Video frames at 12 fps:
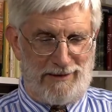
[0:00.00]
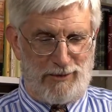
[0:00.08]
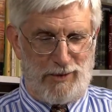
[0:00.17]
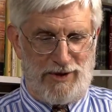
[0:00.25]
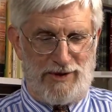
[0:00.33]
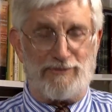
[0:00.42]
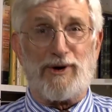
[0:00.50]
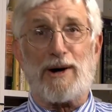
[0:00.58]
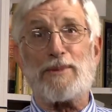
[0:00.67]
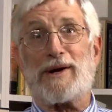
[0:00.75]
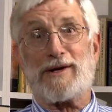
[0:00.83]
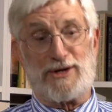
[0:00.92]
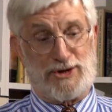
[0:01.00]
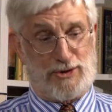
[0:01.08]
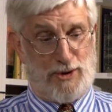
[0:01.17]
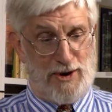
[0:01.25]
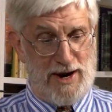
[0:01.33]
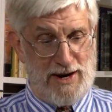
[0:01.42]
with environmental
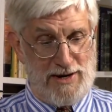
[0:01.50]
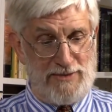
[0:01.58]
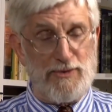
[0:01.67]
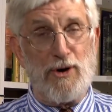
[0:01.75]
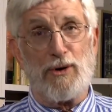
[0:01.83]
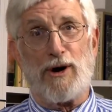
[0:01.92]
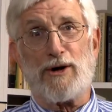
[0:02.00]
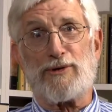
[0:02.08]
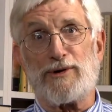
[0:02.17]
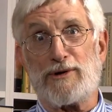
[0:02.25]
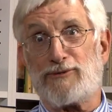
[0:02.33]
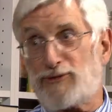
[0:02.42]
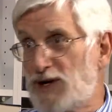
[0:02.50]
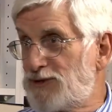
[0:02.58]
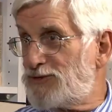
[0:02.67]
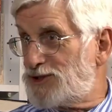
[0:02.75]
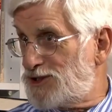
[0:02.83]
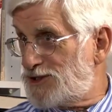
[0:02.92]
historian, author, and friend
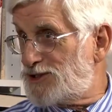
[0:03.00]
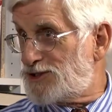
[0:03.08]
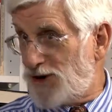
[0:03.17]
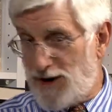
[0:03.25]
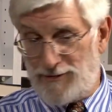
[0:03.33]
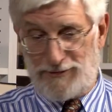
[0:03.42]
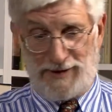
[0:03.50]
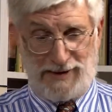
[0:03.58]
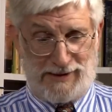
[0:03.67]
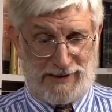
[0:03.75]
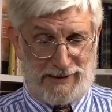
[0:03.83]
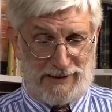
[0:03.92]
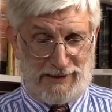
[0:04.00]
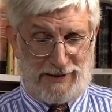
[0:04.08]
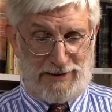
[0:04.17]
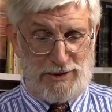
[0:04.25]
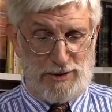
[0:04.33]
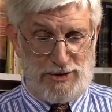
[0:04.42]
Virginia Scharff,
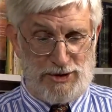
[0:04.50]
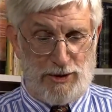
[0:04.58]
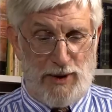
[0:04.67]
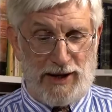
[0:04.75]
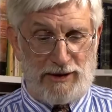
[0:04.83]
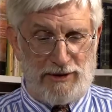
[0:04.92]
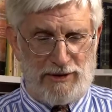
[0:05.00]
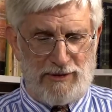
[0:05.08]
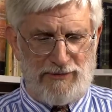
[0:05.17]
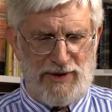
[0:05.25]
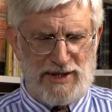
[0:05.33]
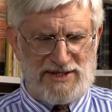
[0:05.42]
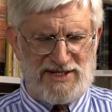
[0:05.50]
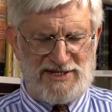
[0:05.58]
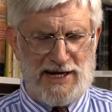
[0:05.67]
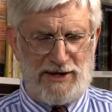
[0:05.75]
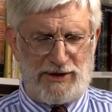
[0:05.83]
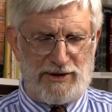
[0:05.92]
who's director of the
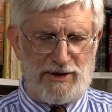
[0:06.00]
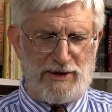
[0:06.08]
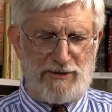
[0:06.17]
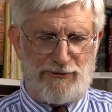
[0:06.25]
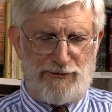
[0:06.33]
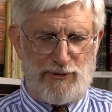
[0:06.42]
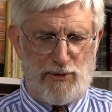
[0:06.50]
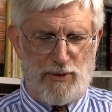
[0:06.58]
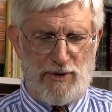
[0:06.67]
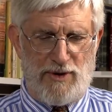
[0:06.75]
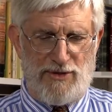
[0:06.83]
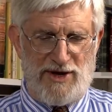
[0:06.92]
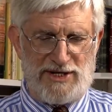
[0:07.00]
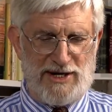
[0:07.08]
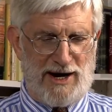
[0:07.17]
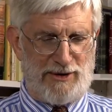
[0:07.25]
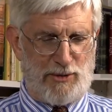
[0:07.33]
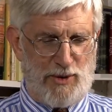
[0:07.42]
Center for the
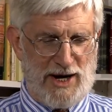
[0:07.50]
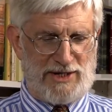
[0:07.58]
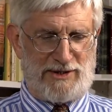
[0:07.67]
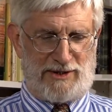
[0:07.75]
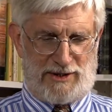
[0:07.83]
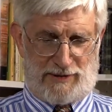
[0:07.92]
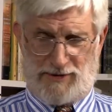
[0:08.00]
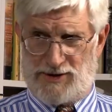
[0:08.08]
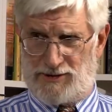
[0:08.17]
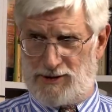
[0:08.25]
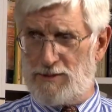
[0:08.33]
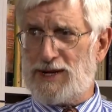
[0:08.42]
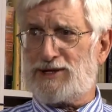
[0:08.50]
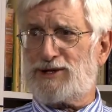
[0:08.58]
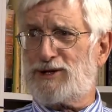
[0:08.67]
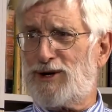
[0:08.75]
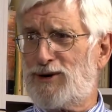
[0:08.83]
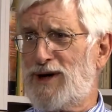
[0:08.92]
Southwest at the University of New
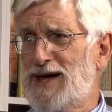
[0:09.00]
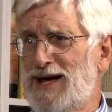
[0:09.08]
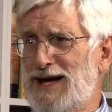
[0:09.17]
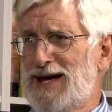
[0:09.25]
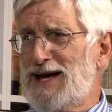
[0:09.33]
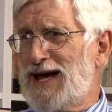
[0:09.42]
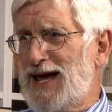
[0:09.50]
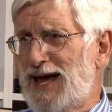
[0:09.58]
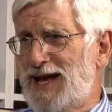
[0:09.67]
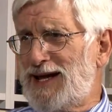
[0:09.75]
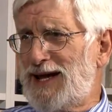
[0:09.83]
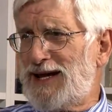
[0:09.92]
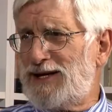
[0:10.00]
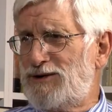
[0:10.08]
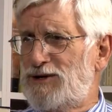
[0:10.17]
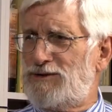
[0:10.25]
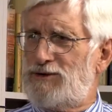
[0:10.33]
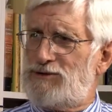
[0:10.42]
Mexico and a
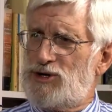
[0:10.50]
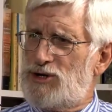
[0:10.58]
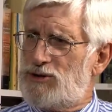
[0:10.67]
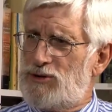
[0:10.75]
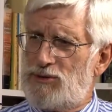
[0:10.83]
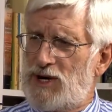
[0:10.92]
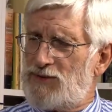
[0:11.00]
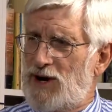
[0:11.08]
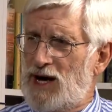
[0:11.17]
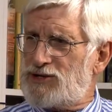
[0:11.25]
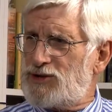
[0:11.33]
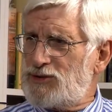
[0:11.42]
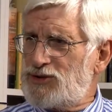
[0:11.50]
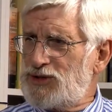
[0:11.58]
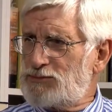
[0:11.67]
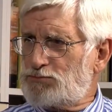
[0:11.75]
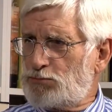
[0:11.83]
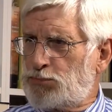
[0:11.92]
new
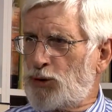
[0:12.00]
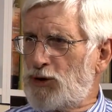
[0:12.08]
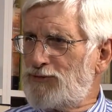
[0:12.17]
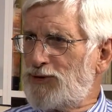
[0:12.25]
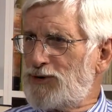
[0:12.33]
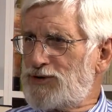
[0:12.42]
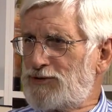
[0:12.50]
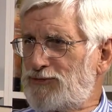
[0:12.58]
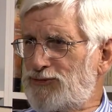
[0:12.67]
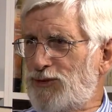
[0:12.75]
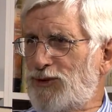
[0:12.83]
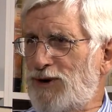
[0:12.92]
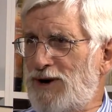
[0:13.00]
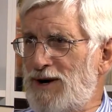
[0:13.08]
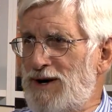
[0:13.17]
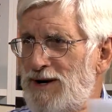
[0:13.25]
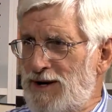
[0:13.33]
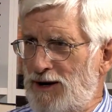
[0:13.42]
associate provost for
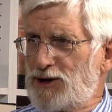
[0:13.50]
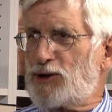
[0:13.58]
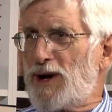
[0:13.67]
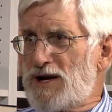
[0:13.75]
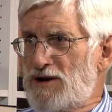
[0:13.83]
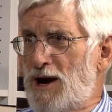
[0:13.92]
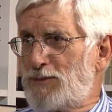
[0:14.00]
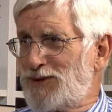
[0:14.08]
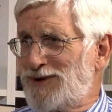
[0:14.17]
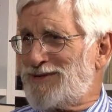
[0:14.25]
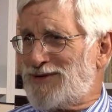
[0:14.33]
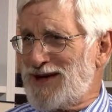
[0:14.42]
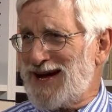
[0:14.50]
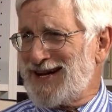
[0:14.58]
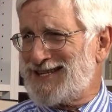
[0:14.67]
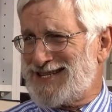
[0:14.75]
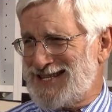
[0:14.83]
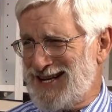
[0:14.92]
a great number of
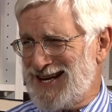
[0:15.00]
things,